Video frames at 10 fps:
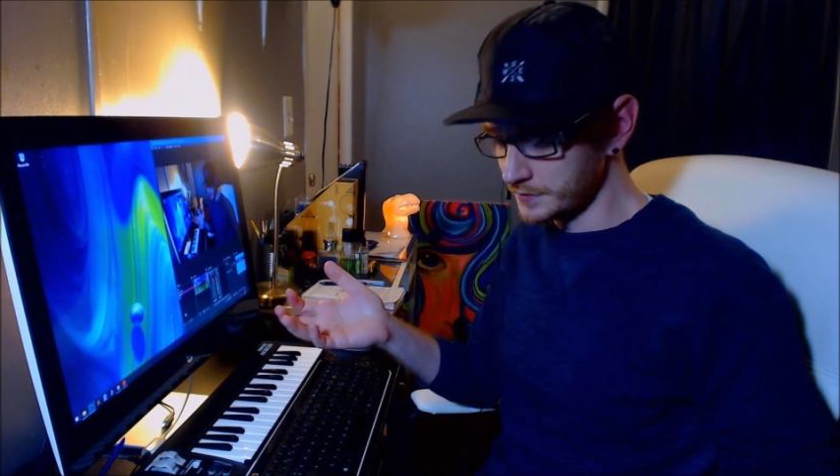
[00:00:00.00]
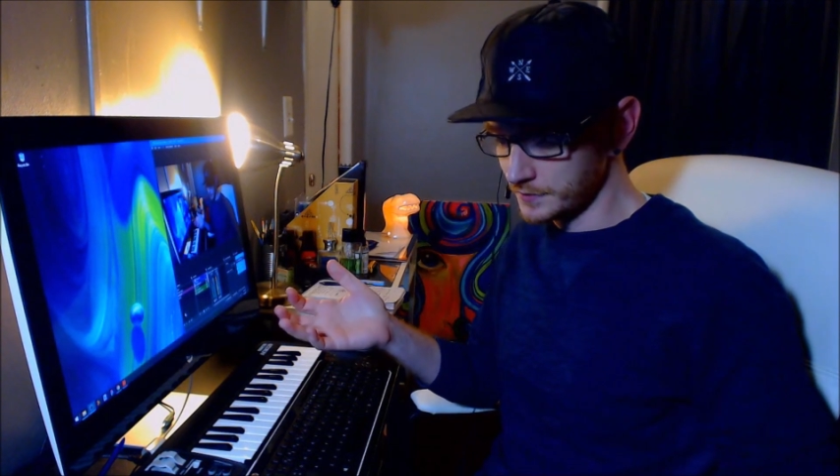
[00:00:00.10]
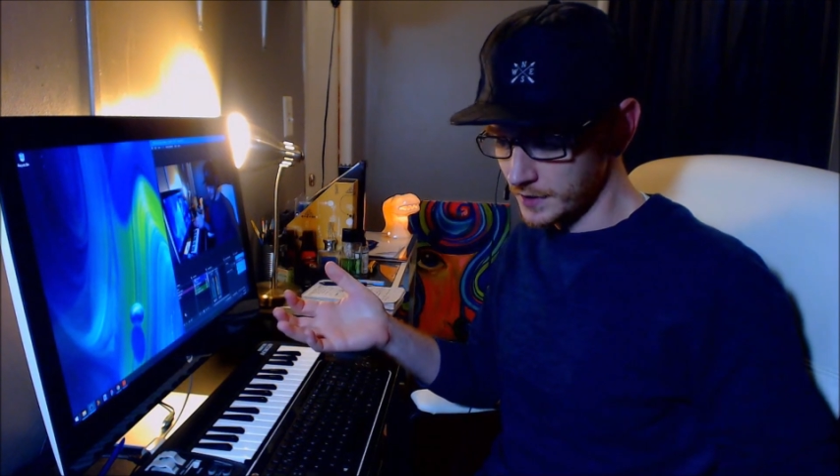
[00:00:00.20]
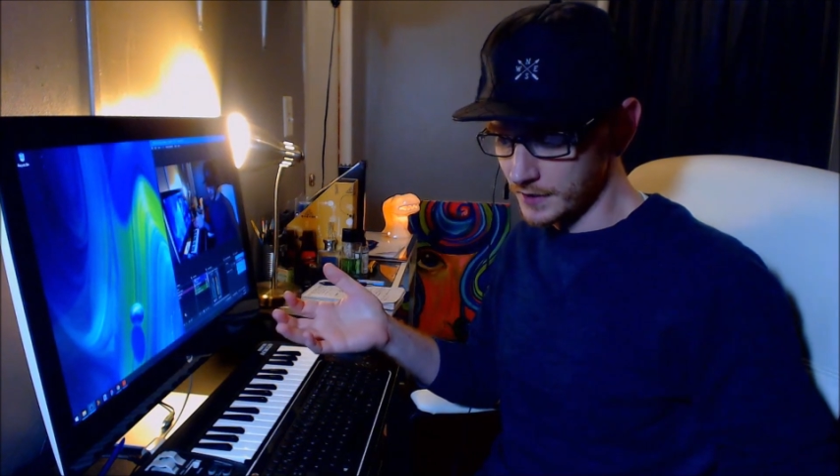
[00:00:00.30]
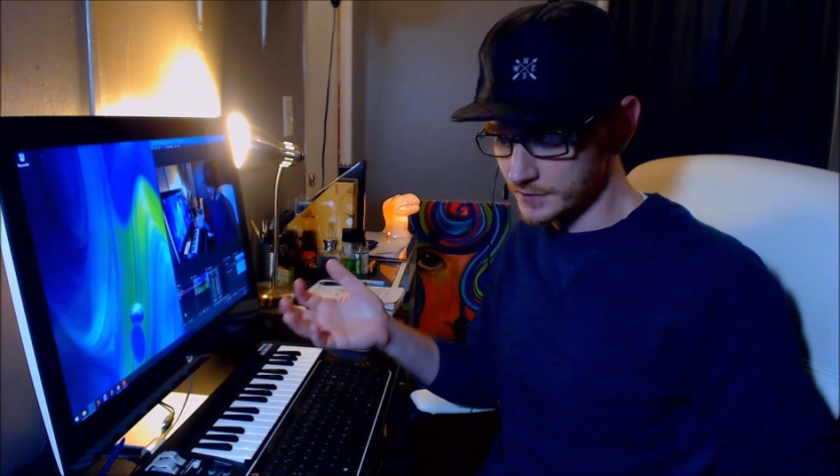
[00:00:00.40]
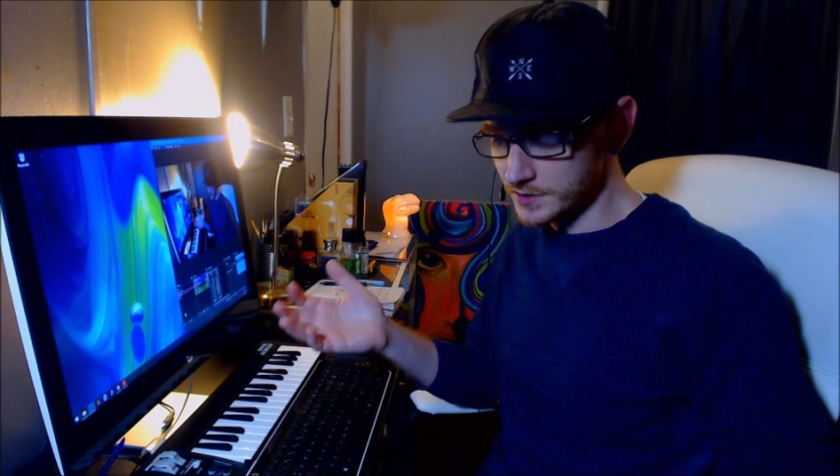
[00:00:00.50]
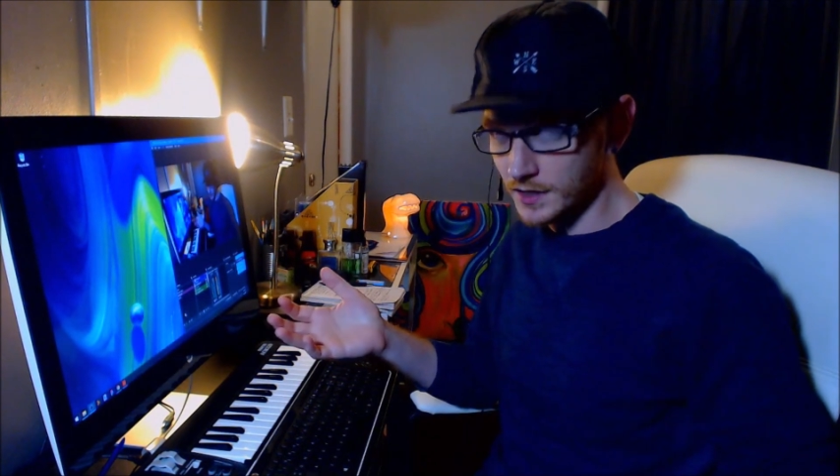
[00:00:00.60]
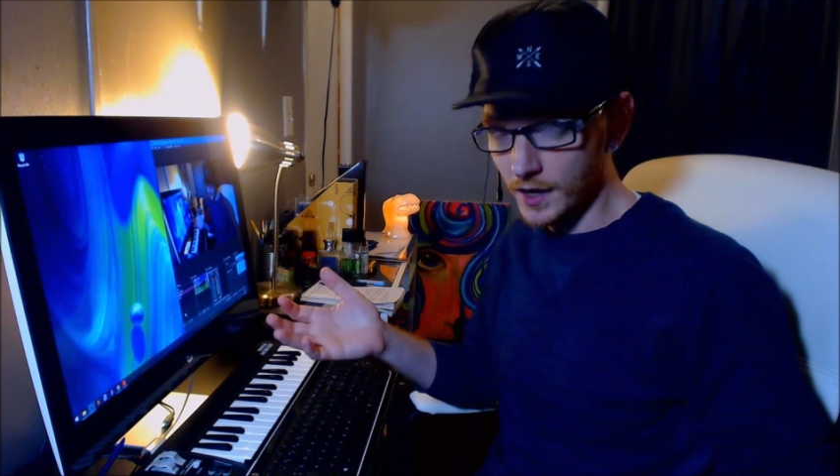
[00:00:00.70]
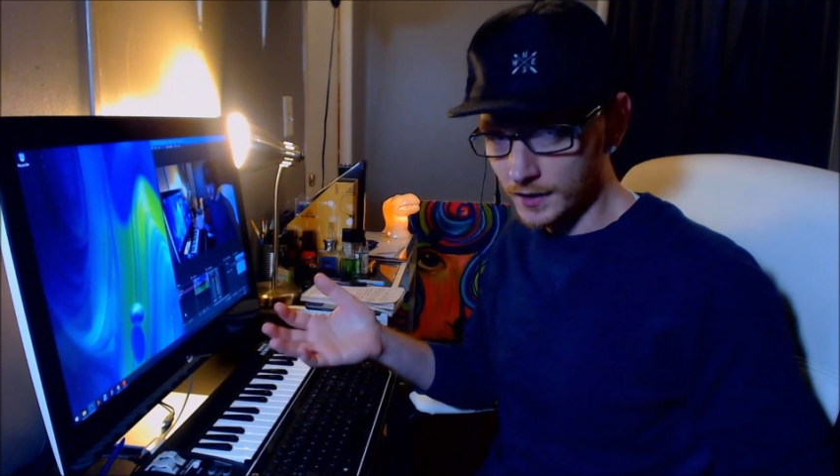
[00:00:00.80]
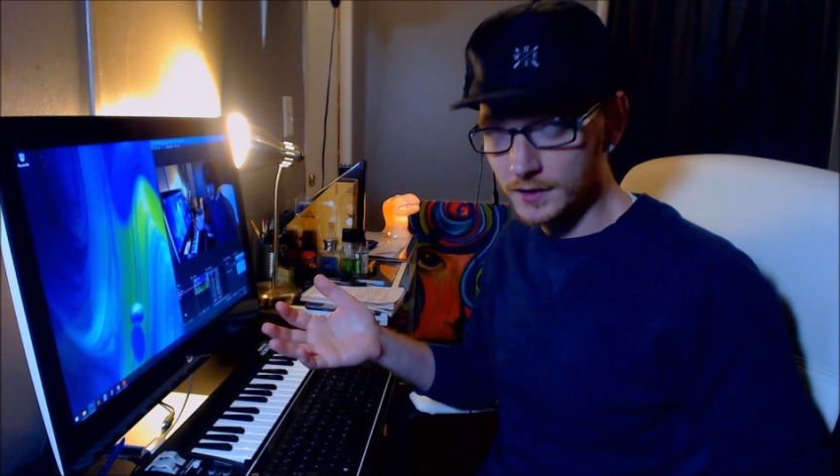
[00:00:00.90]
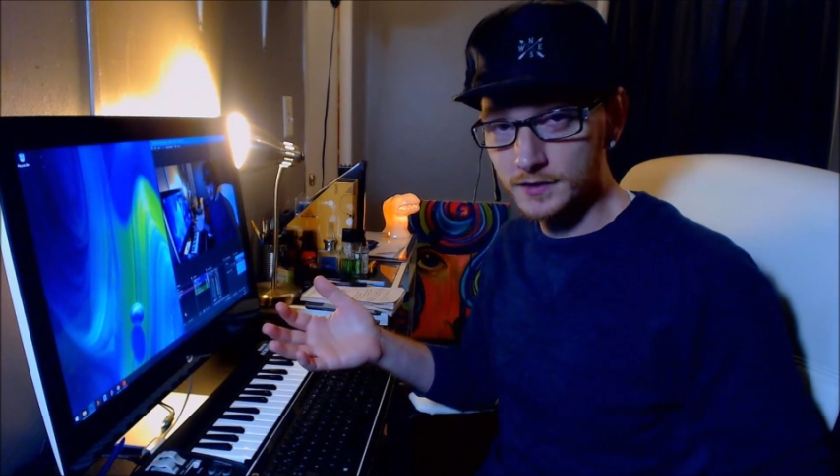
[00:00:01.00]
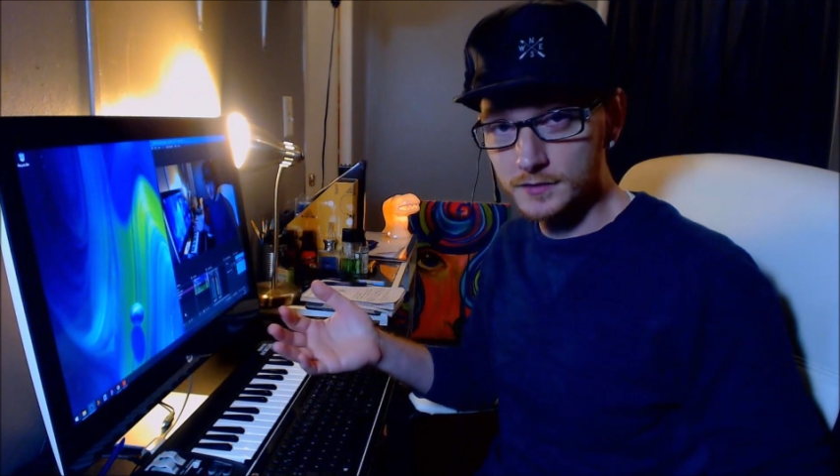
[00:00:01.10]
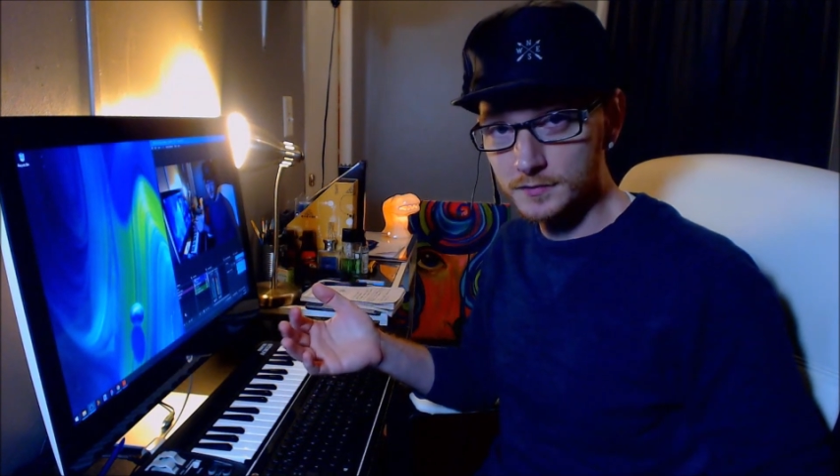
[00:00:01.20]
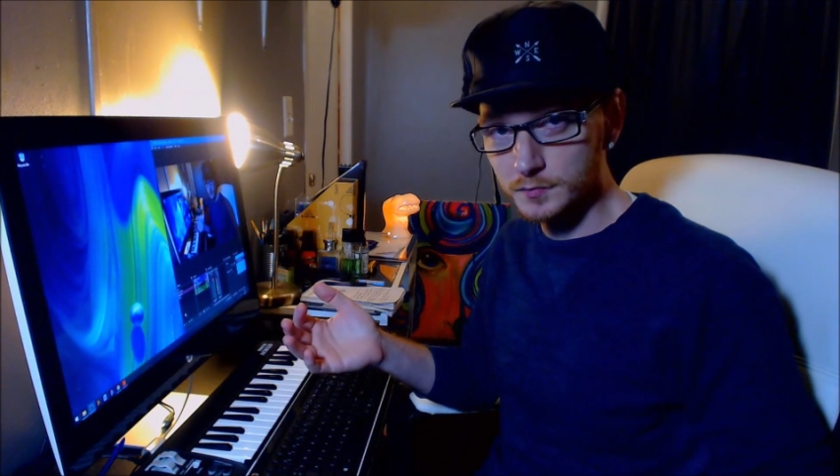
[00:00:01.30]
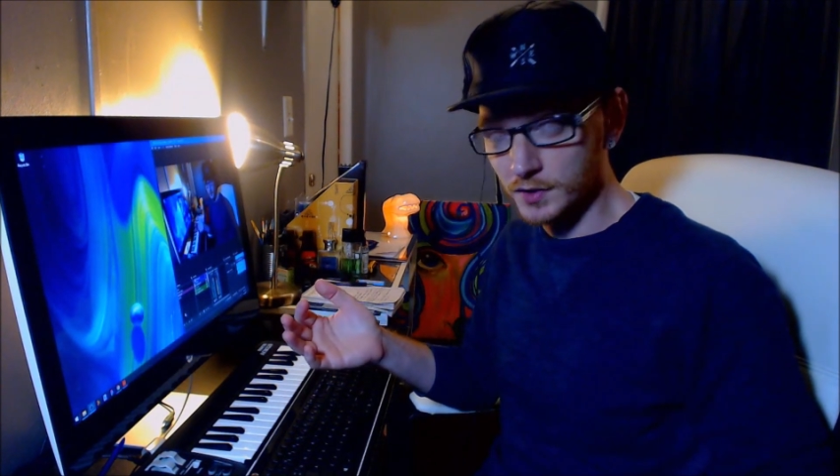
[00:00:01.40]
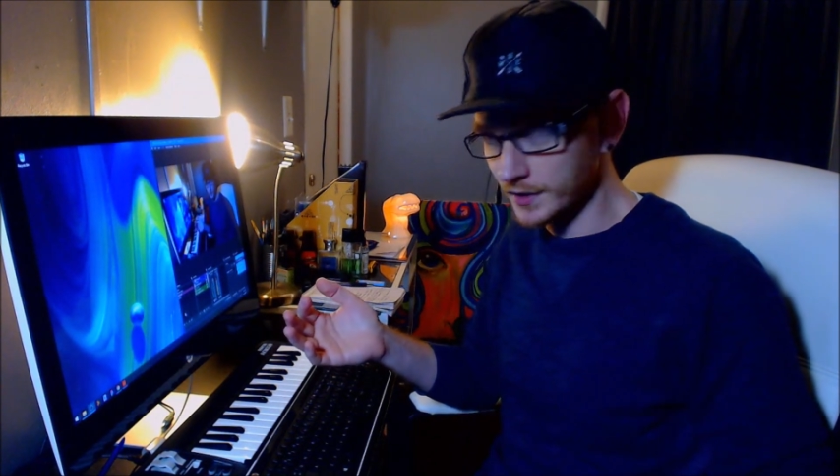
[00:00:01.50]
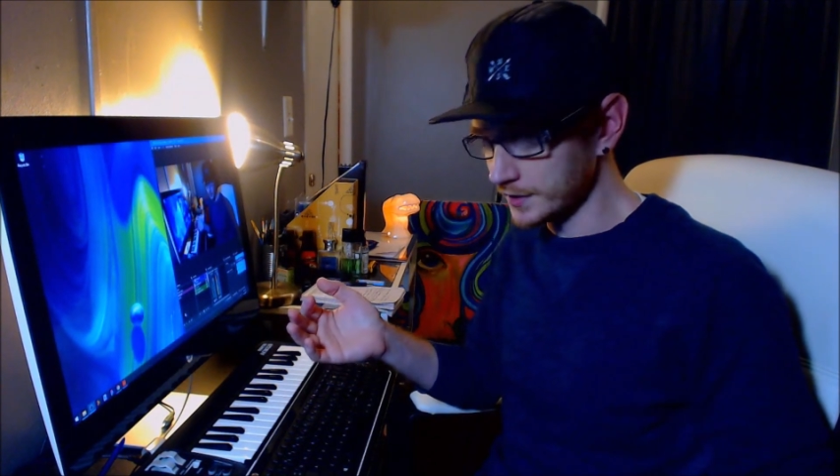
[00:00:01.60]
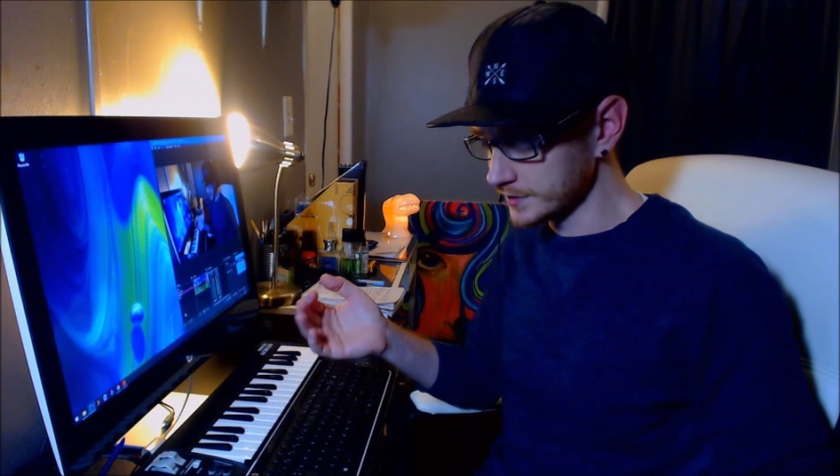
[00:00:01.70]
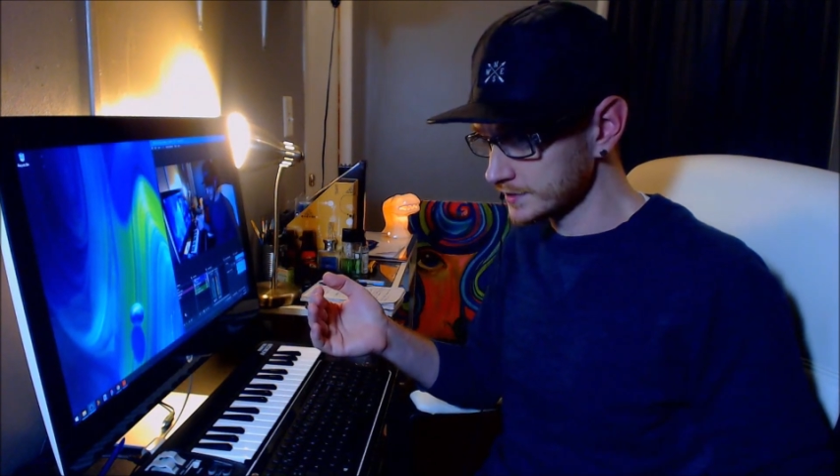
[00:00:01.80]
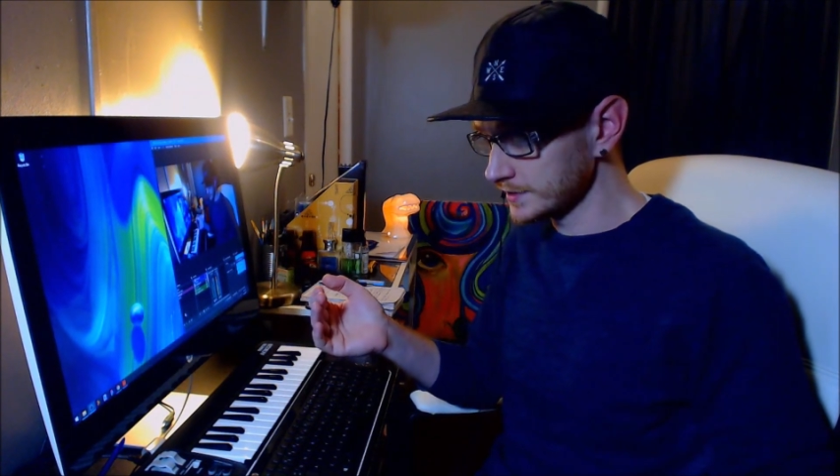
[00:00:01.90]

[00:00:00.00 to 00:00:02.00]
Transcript: kind of stock products